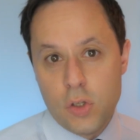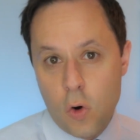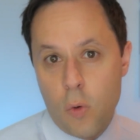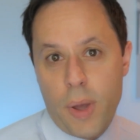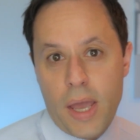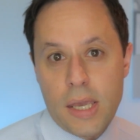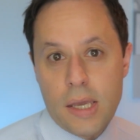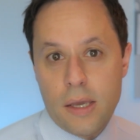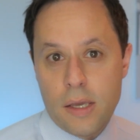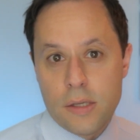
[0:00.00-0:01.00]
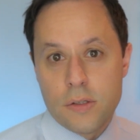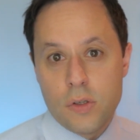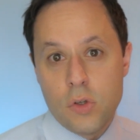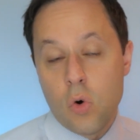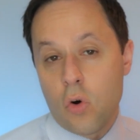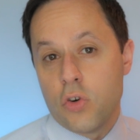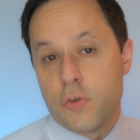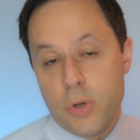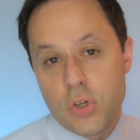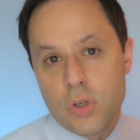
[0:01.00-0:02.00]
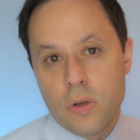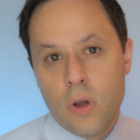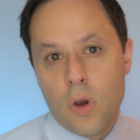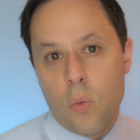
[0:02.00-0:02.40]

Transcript: your pay is your contribution,